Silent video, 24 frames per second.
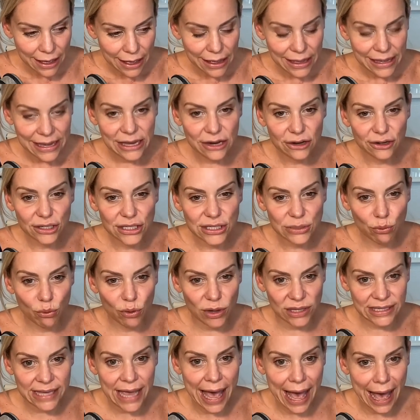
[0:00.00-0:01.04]
Here's
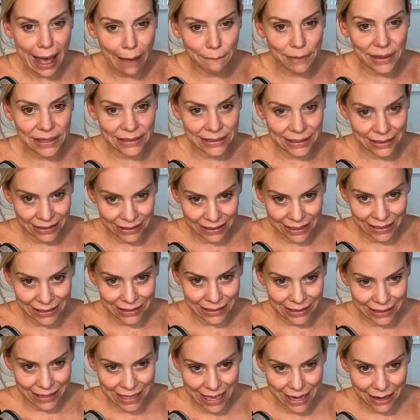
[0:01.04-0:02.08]
what's happened since
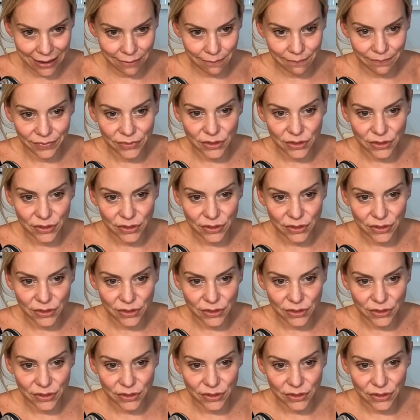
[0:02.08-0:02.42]
then.